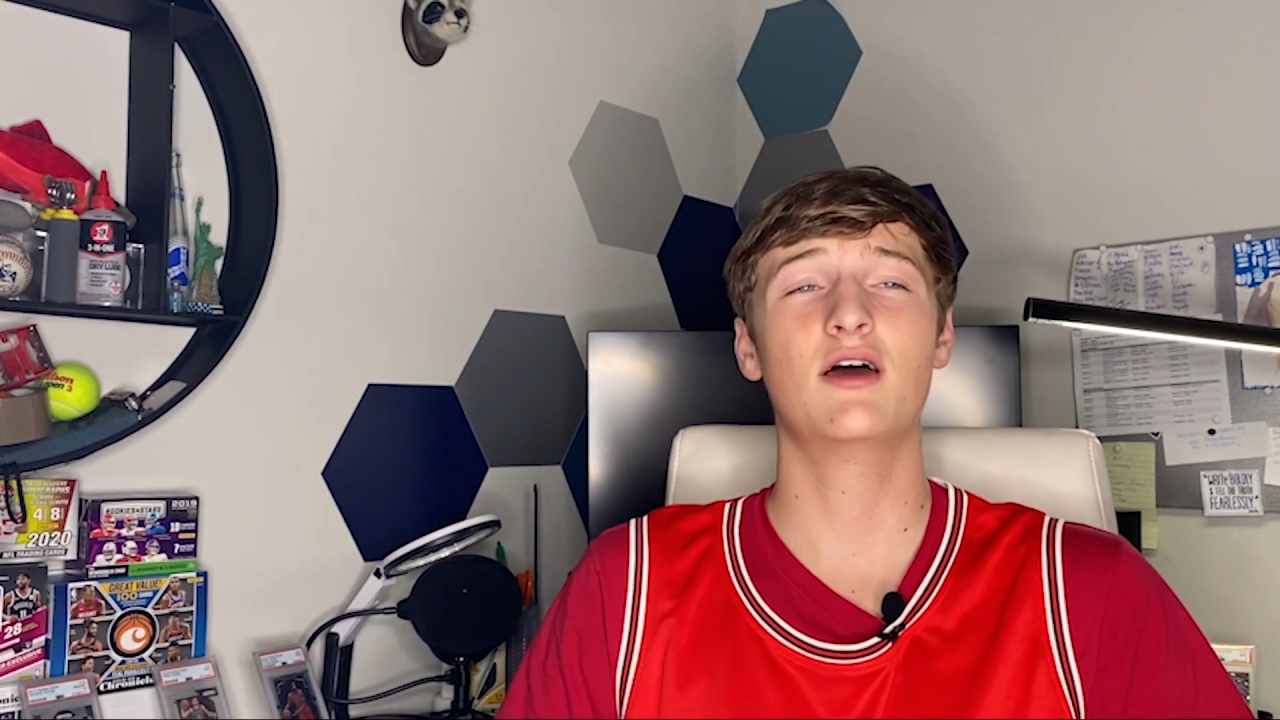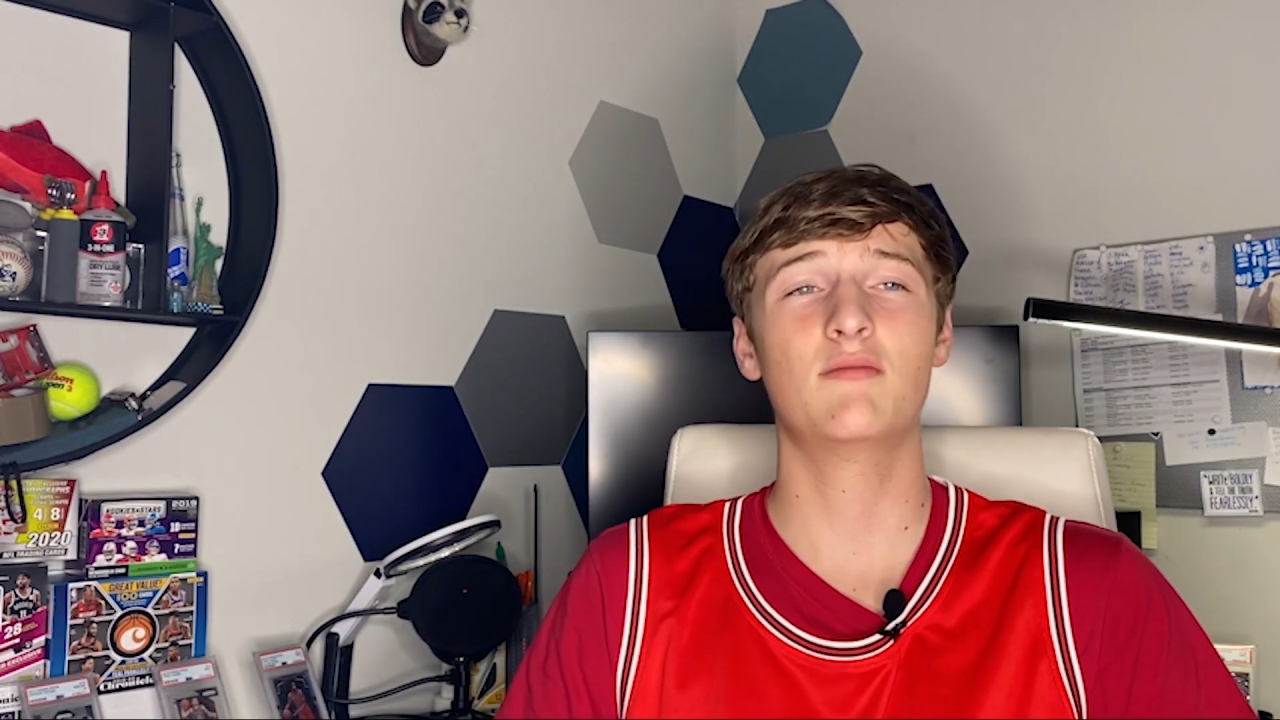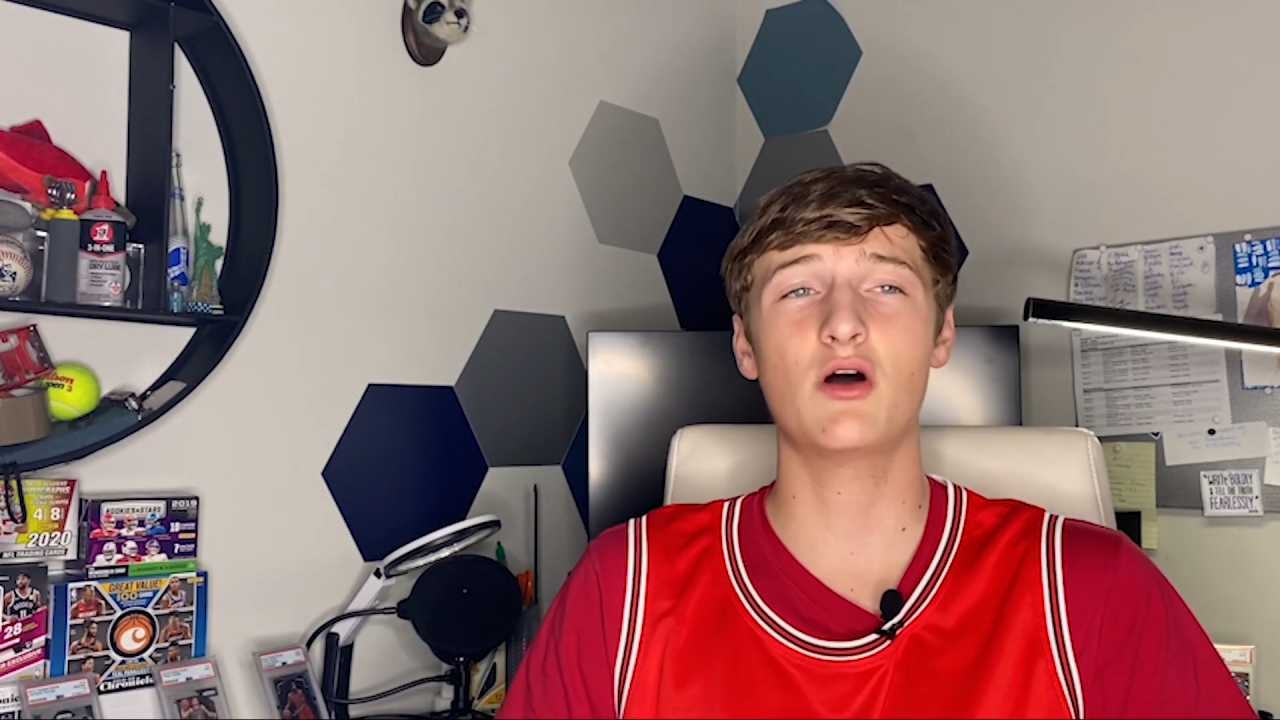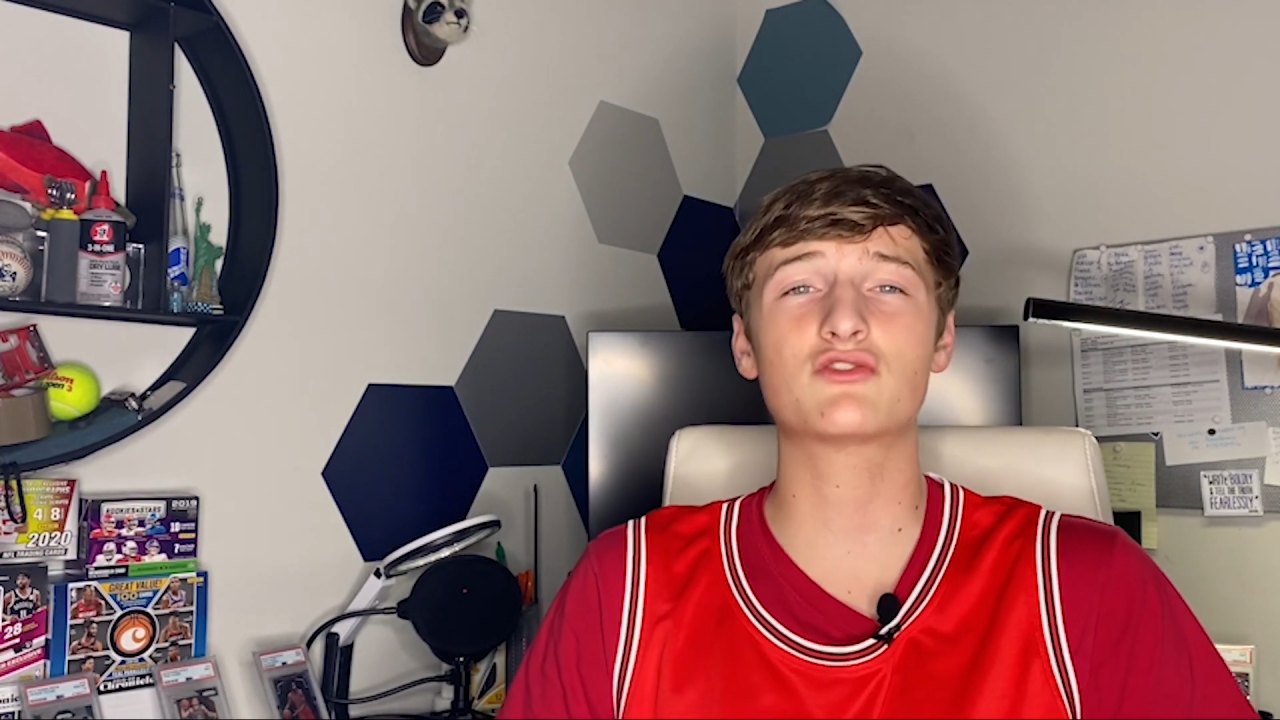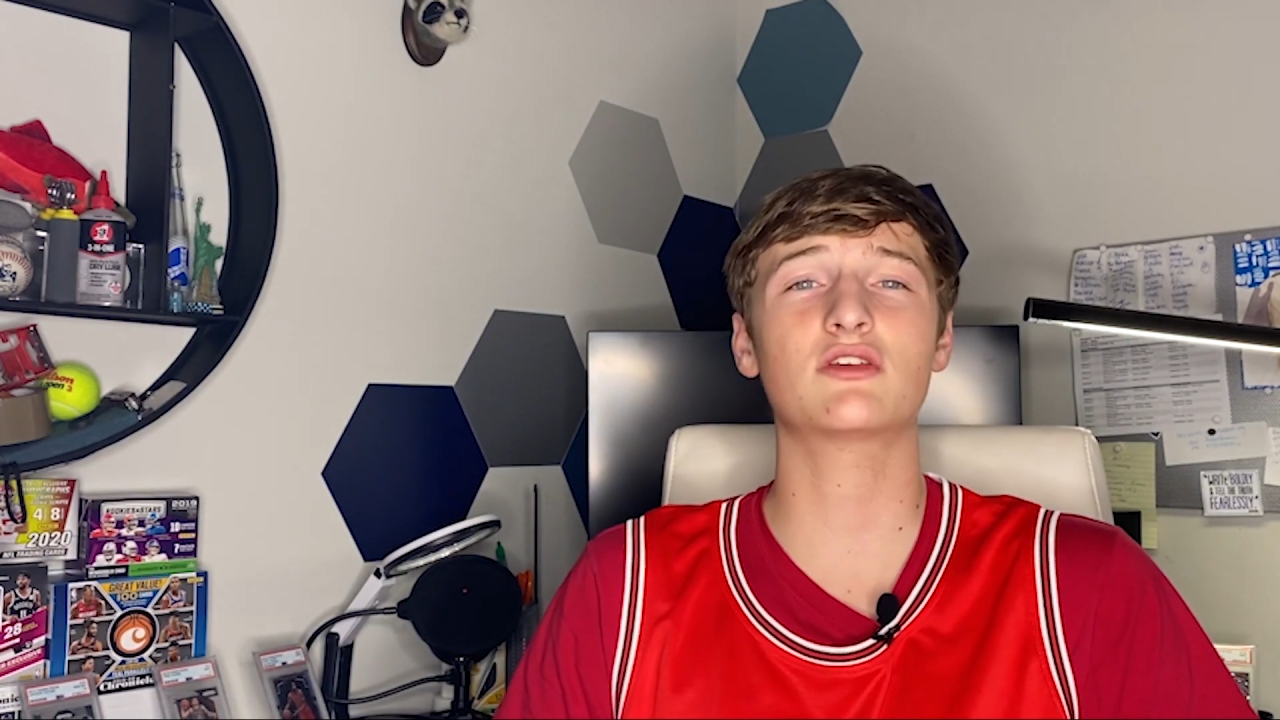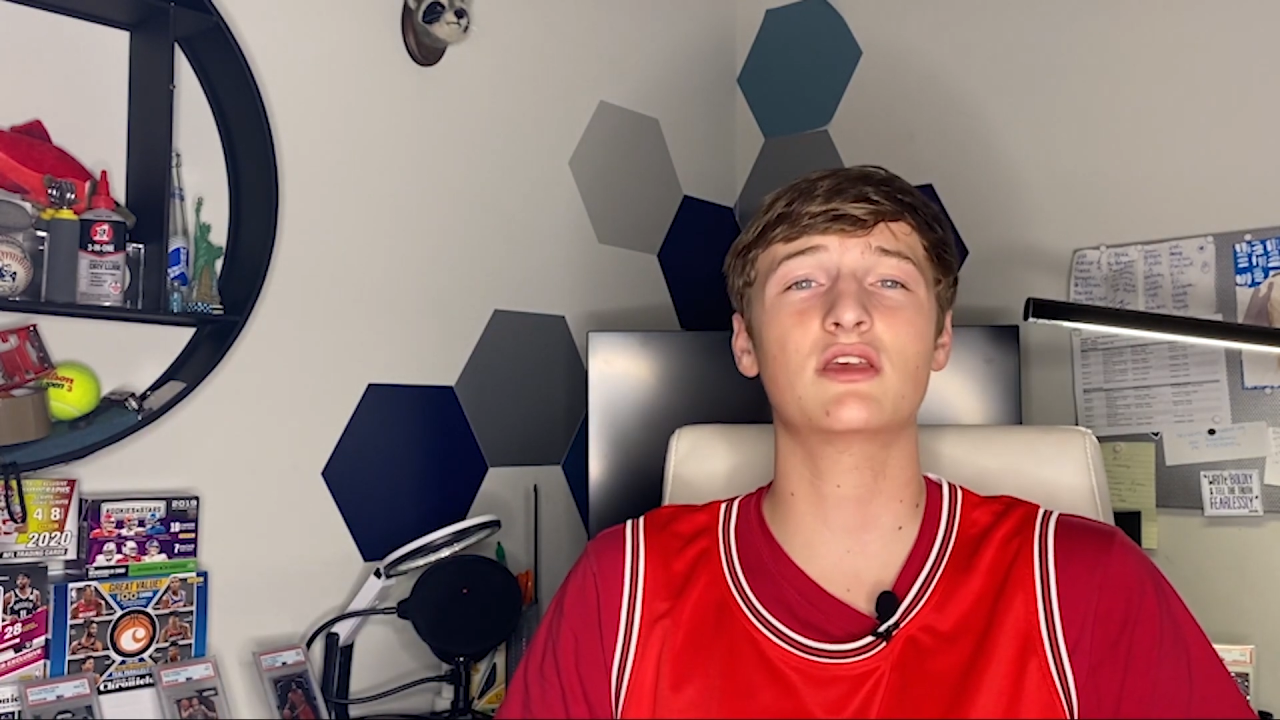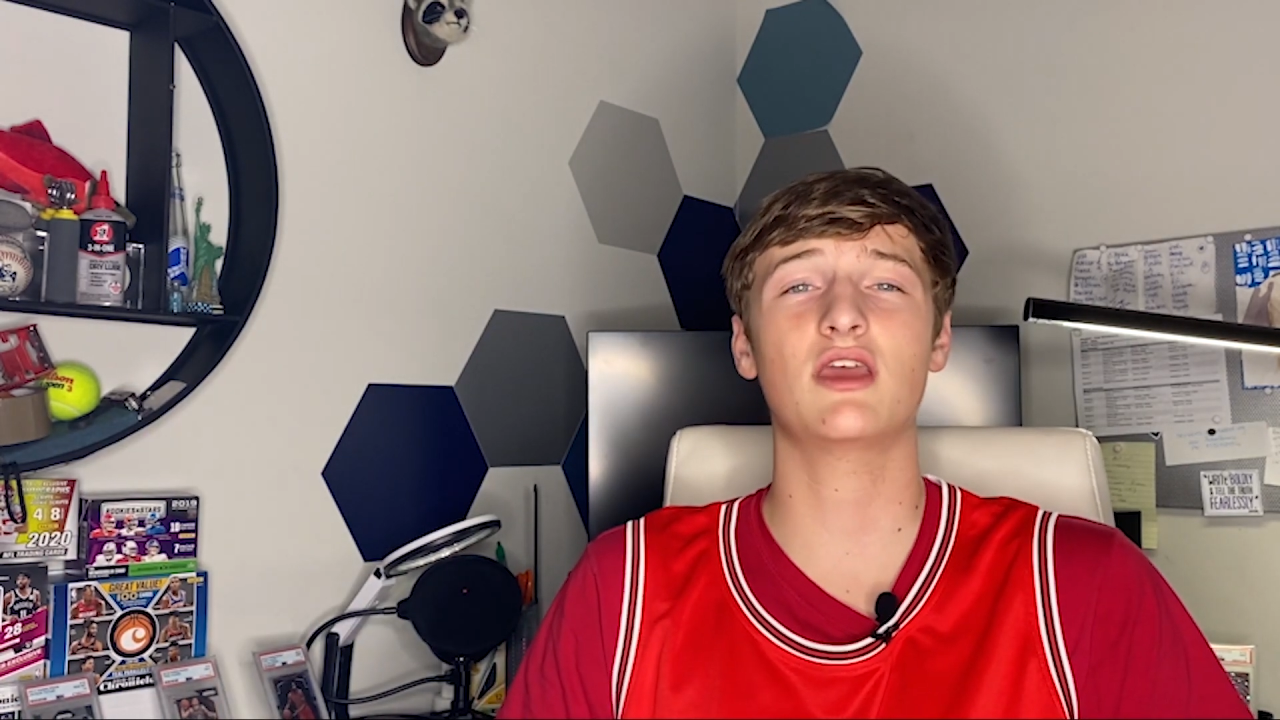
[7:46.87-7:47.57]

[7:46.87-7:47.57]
Mostly